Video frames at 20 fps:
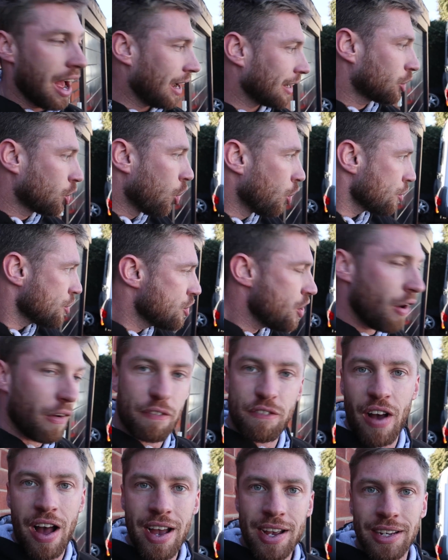I could
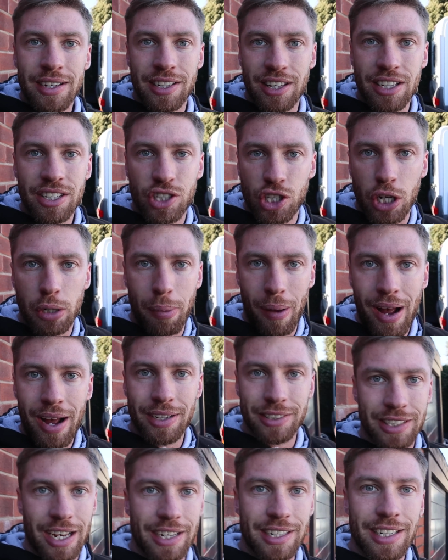not find these two
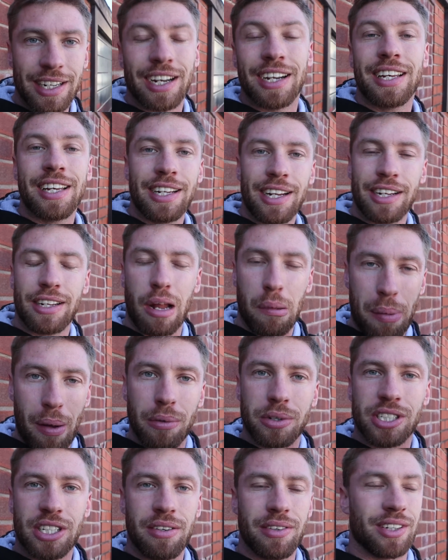parts that I needed. I needed a
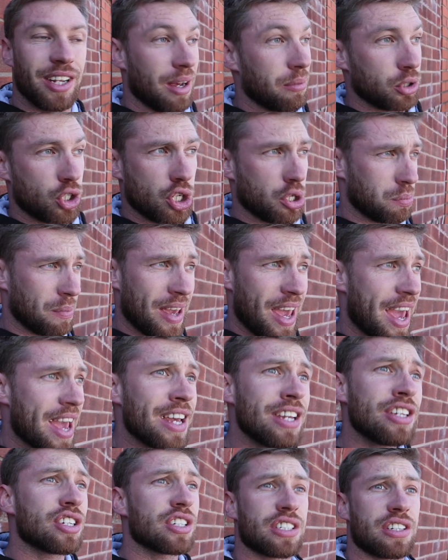power steering line, which took me
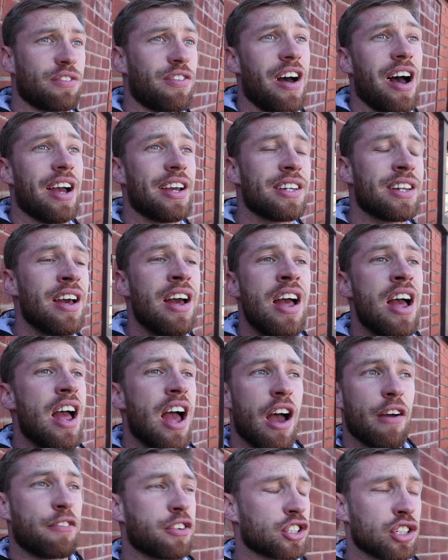ages to find.
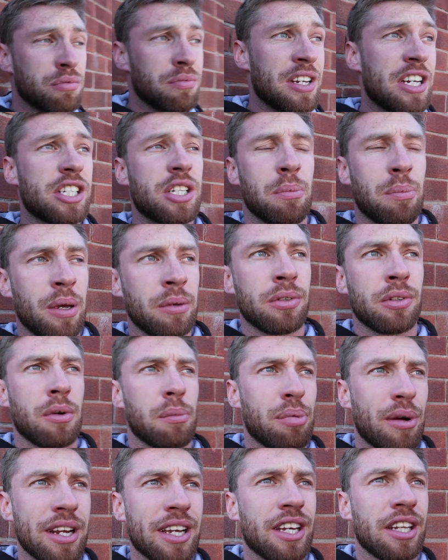And for some reason, people who
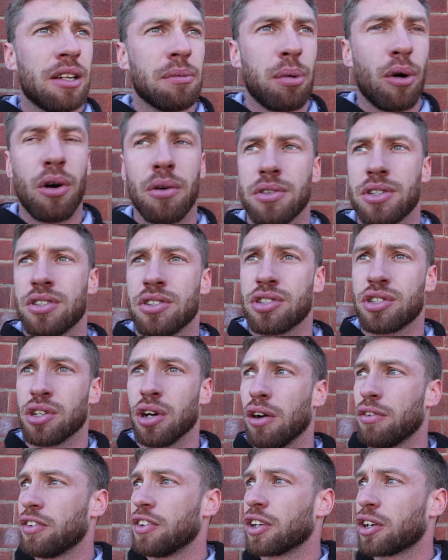were breaking the Boras and
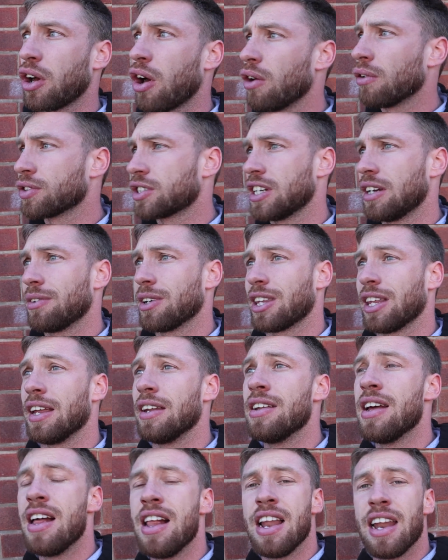stuff, and the Golfs and
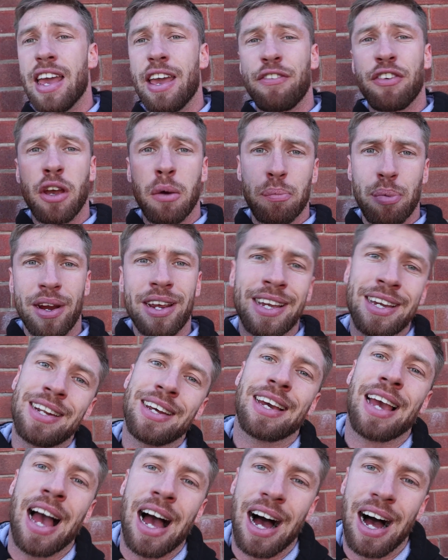everything, if you're breaking
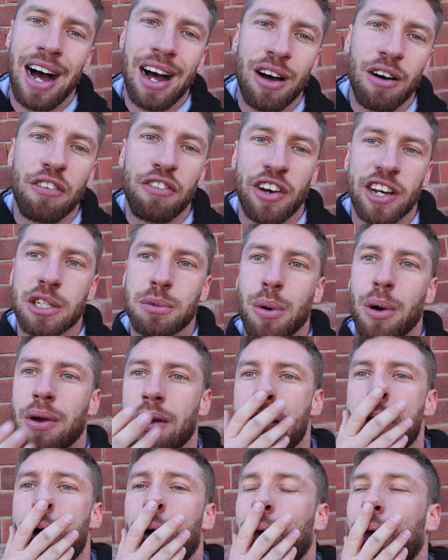a car on Facebook,
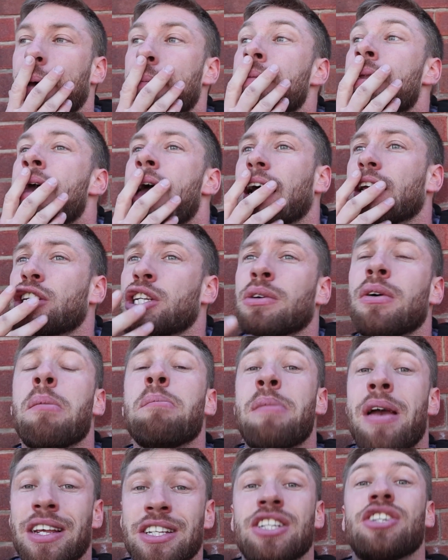okay, and
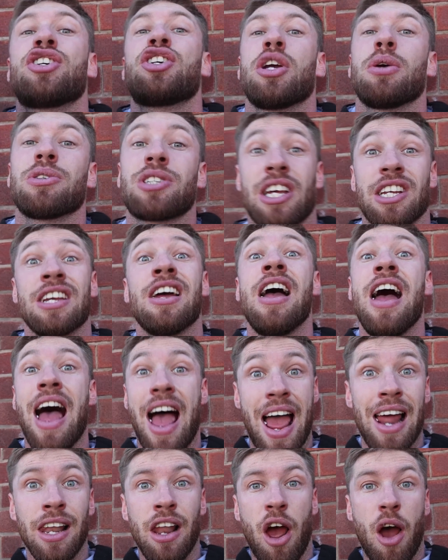someone messaged you and said,
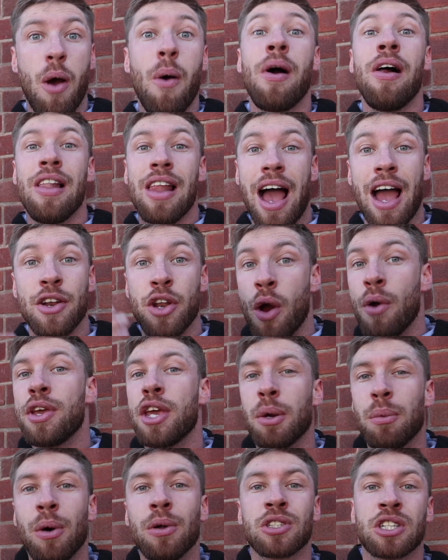hello, I know
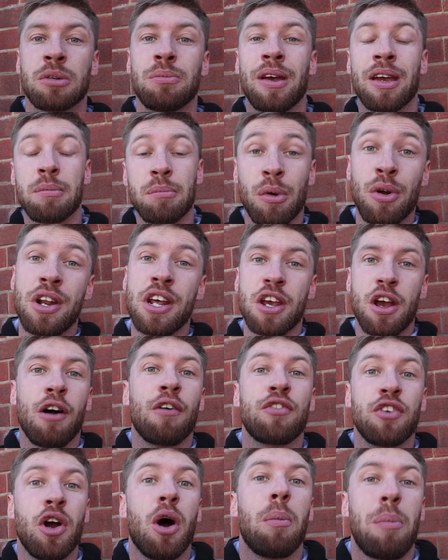you want to make money
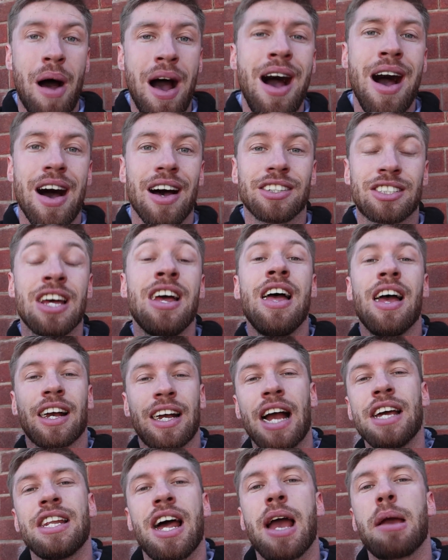off your parts.
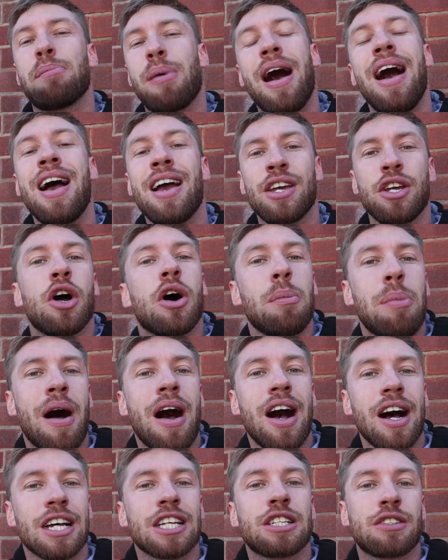Can I buy your
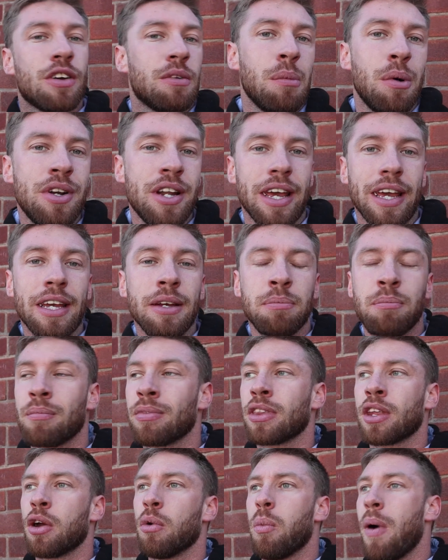parts for money?
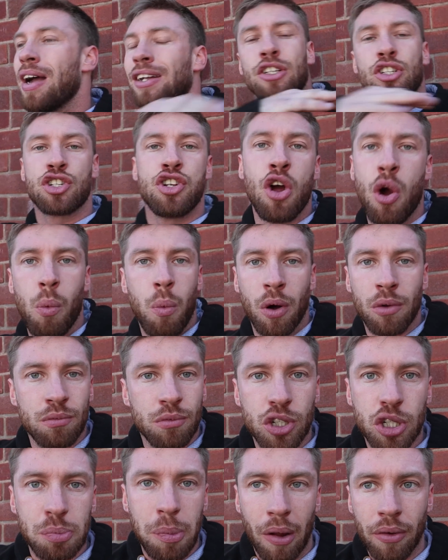Why does no
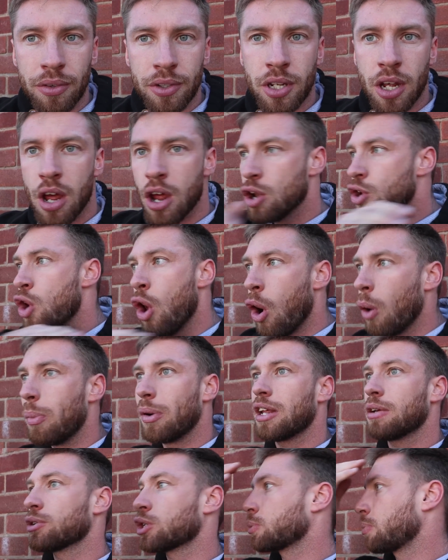one respond?
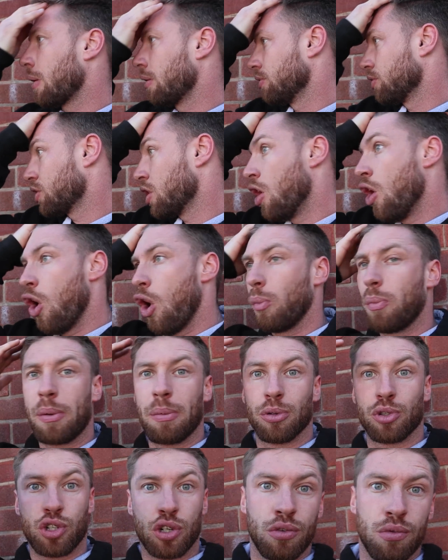Nobody responds. Or
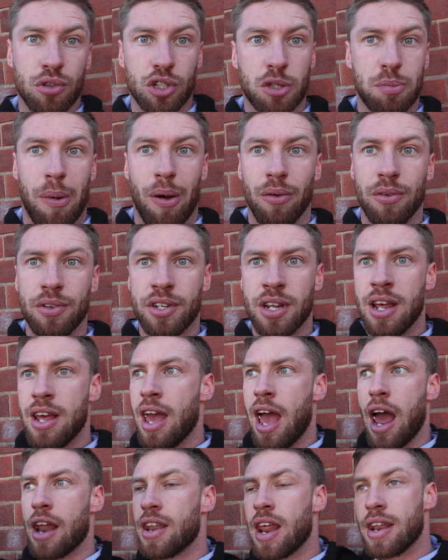people do respond,
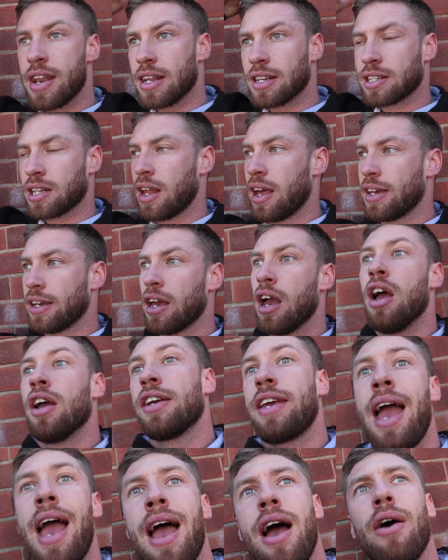and then it's like,
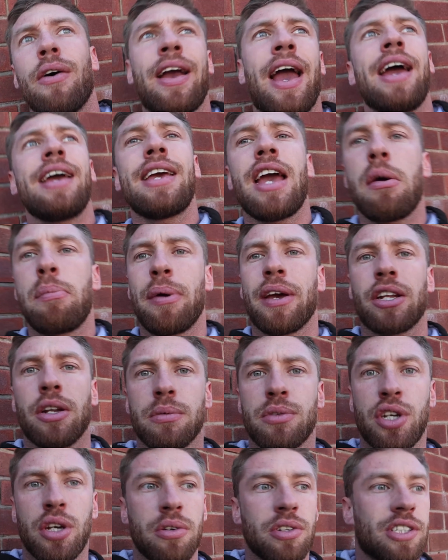yeah, okay, yeah, pick it
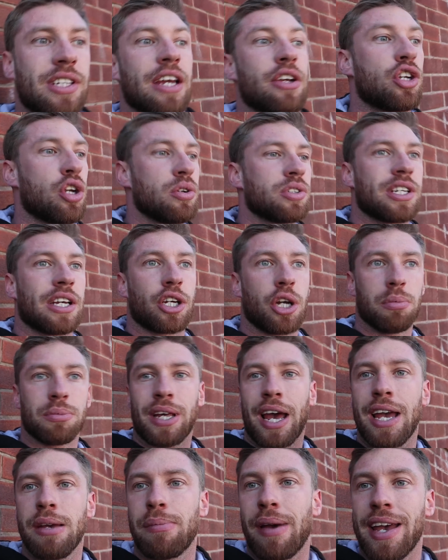up Tuesday. Tuesday
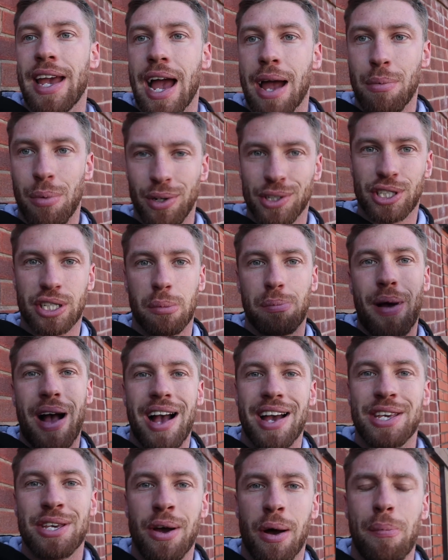comes, hey mate, I want to
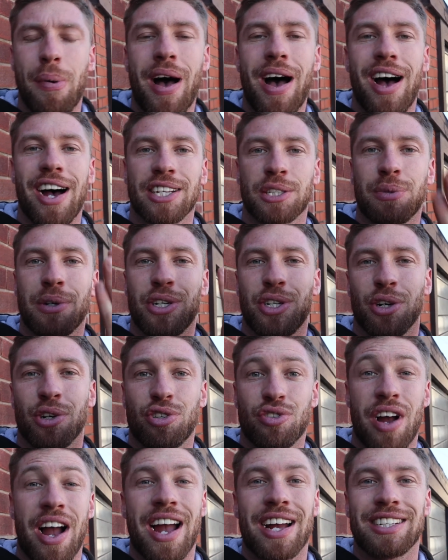buy your parts which
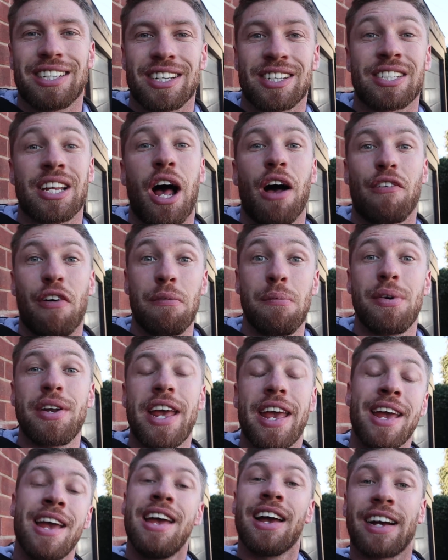you're trying to sell for
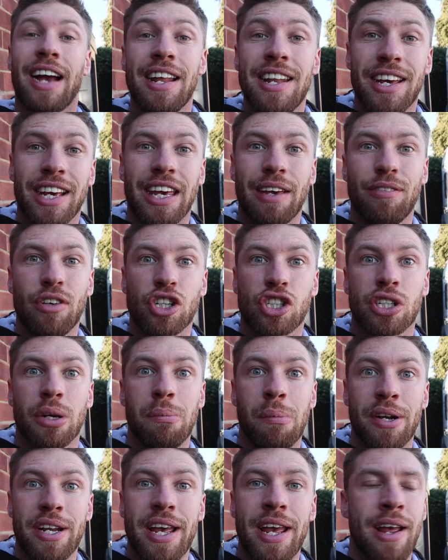money. Can I give you
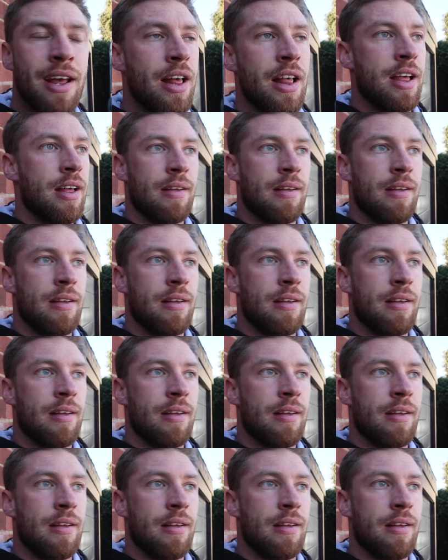some money?